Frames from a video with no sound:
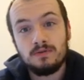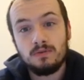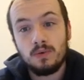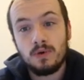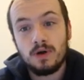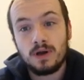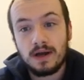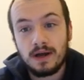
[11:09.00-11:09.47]
of
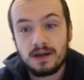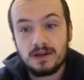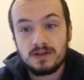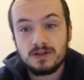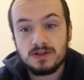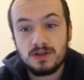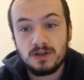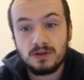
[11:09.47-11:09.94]
work I
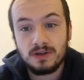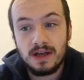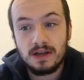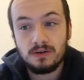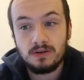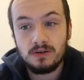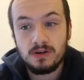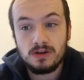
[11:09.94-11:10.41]
can still
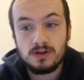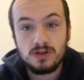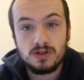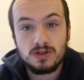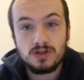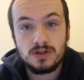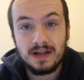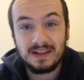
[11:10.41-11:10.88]
get done in
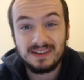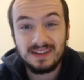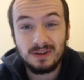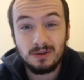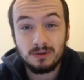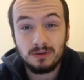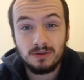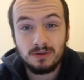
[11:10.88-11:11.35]
just that
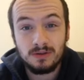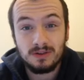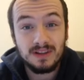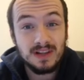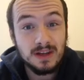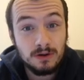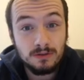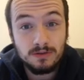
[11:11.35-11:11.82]
little
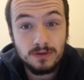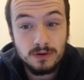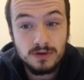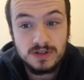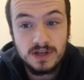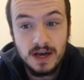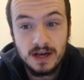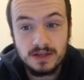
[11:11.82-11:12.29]
little few
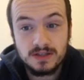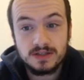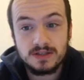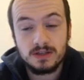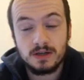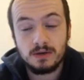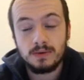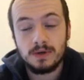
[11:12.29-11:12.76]
sets.
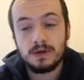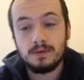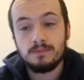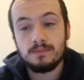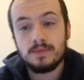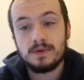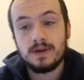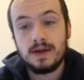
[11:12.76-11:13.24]
So
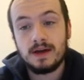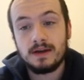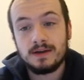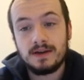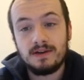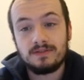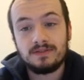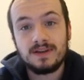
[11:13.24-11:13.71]
um, yeah,
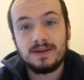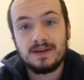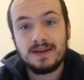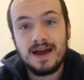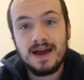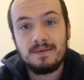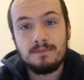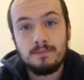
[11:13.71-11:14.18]
definitely
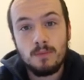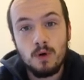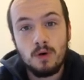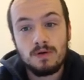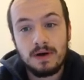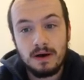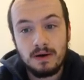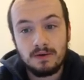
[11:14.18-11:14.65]
getting
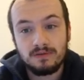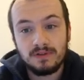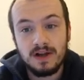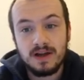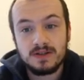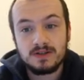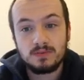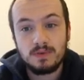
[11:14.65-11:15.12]
more out of
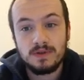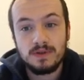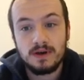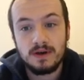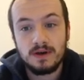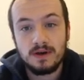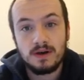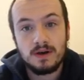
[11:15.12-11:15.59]
less with
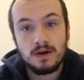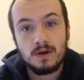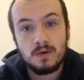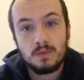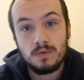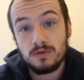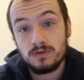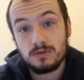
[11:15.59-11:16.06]
uh,
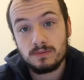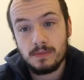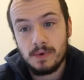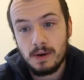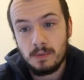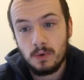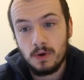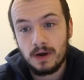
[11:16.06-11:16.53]
with
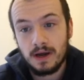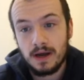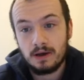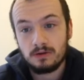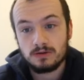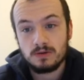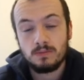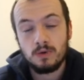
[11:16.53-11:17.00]
some of my
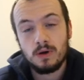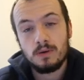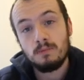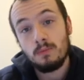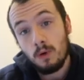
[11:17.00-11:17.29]
workouts and putting